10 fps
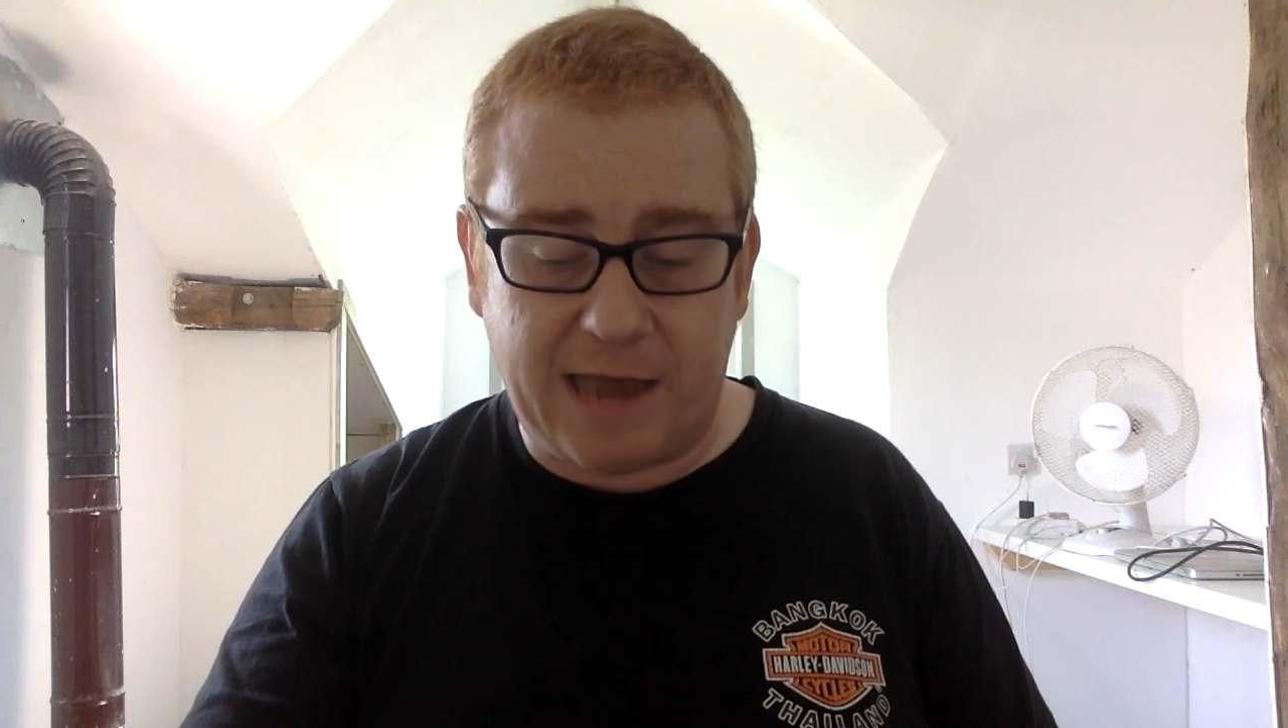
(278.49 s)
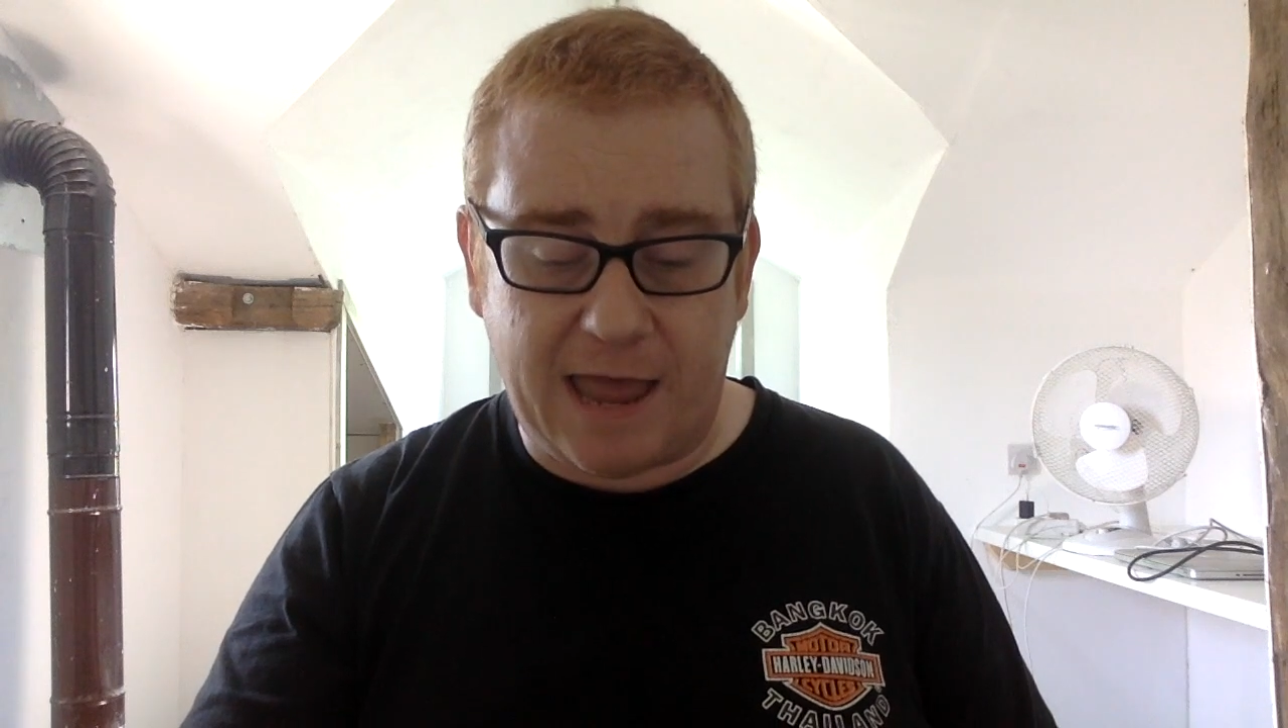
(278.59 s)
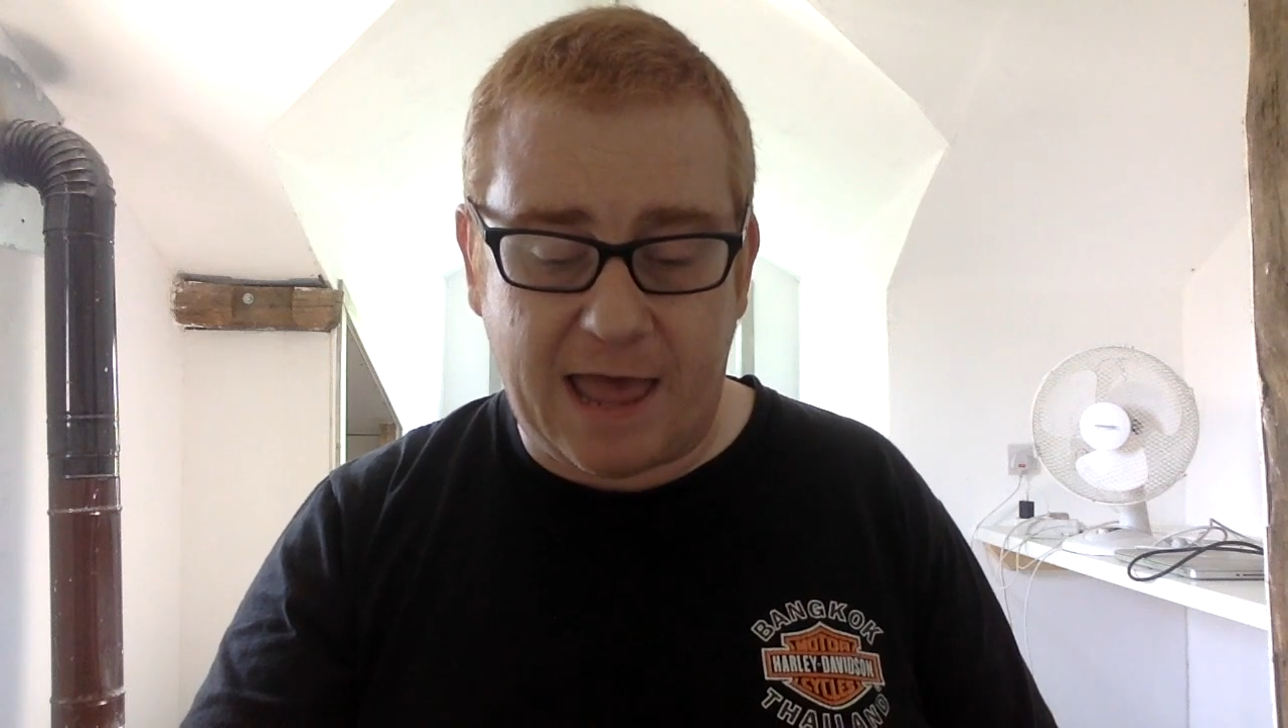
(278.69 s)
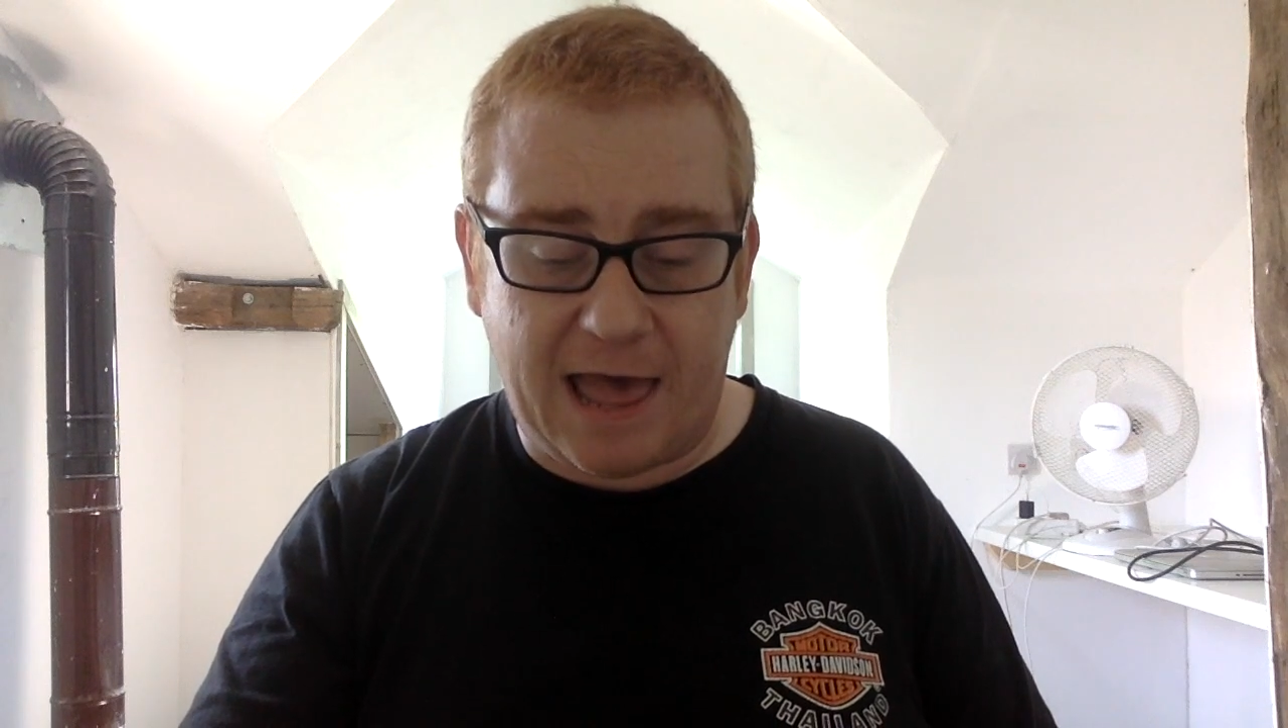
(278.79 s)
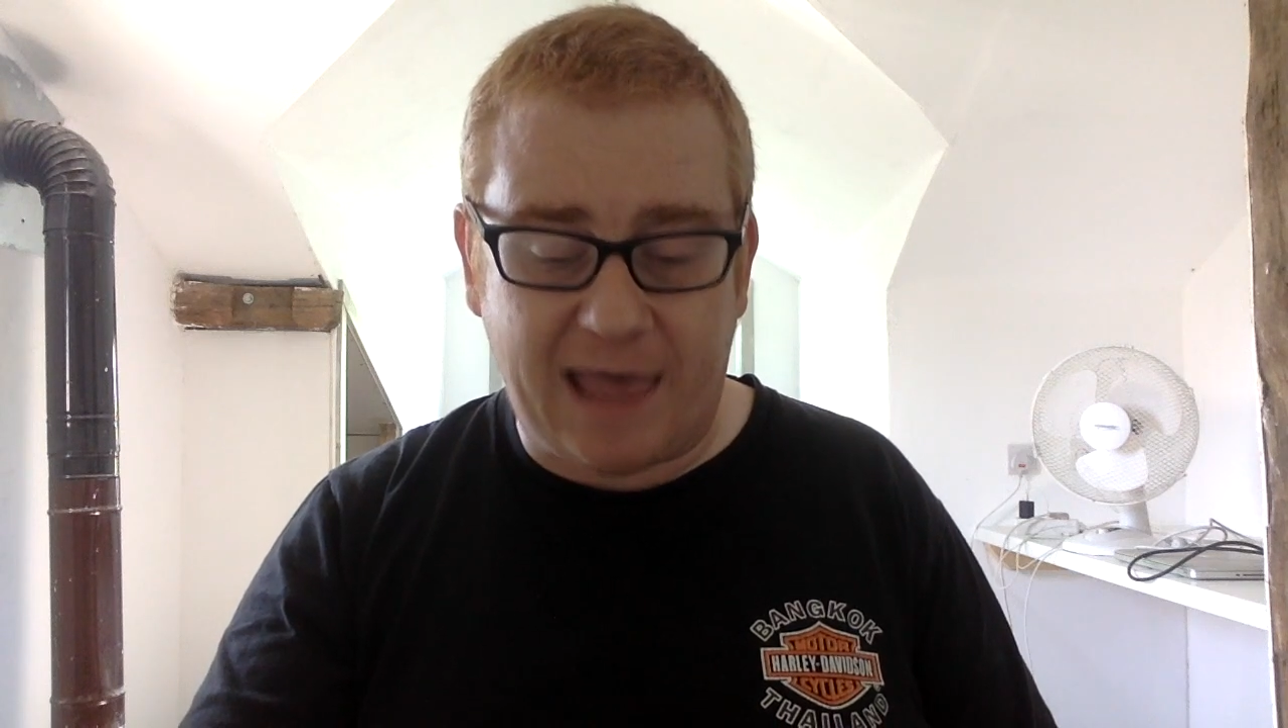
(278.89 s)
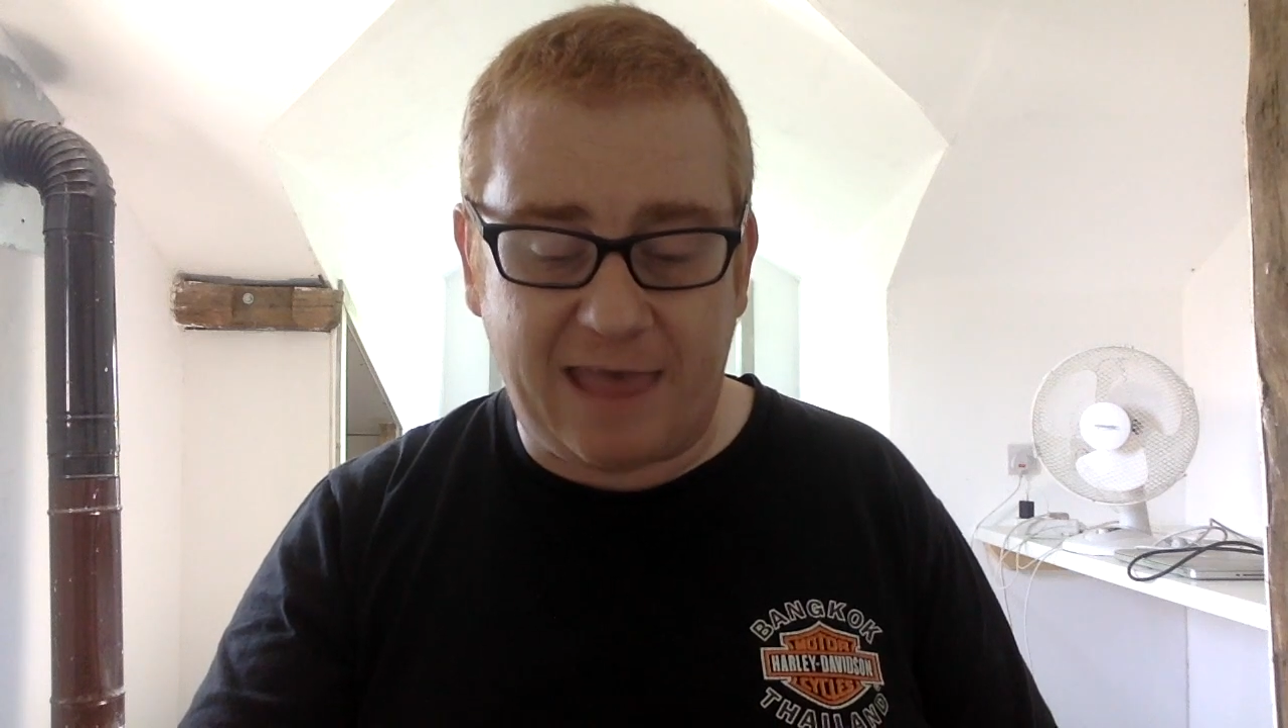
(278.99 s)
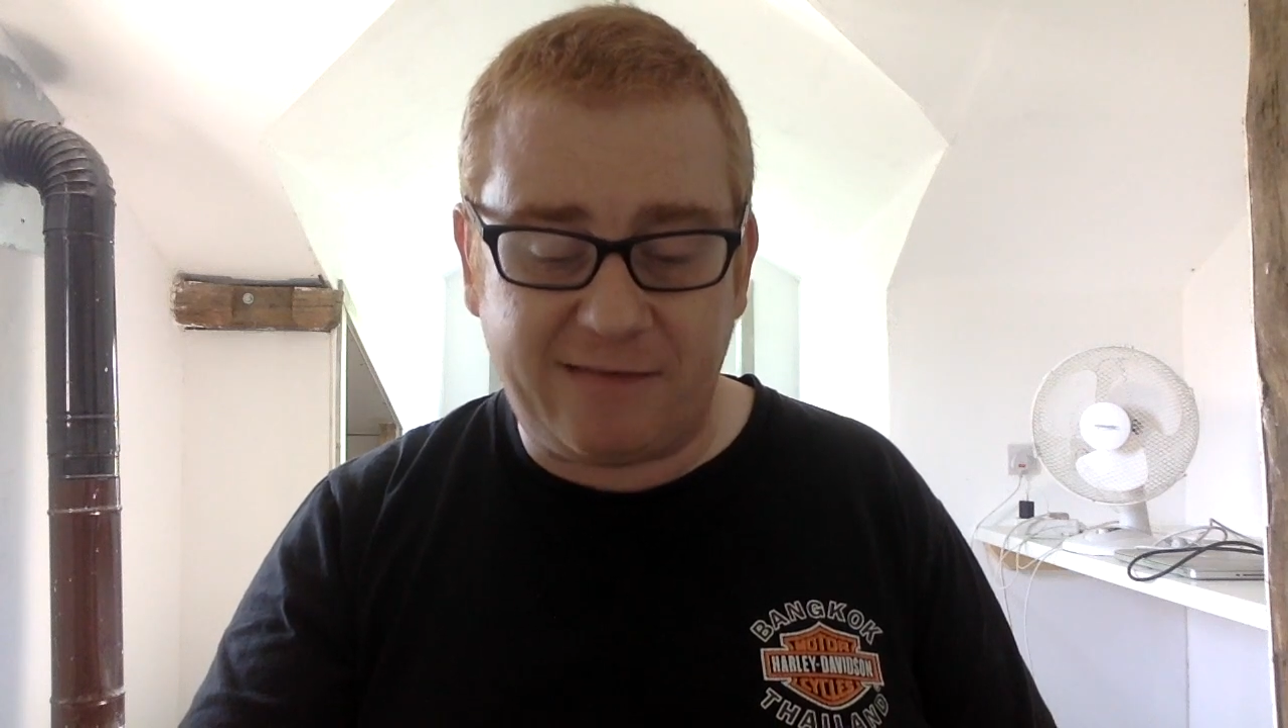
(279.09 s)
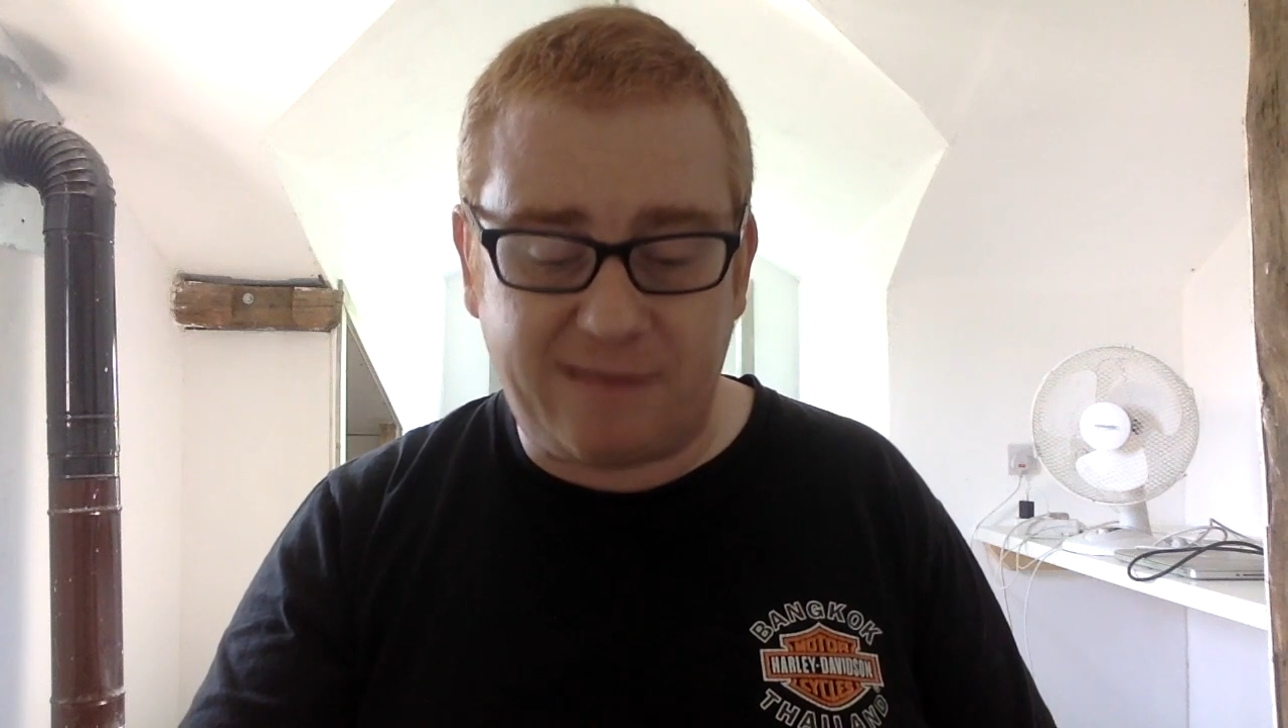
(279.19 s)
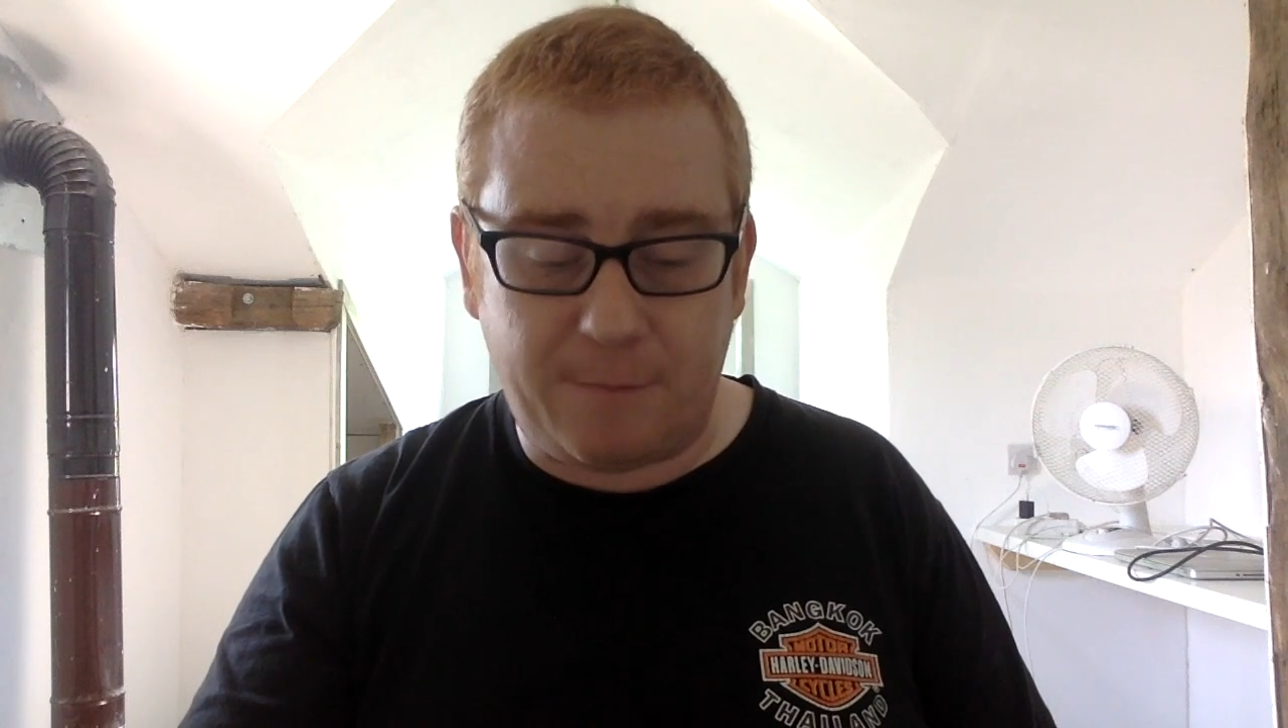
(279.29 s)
I asked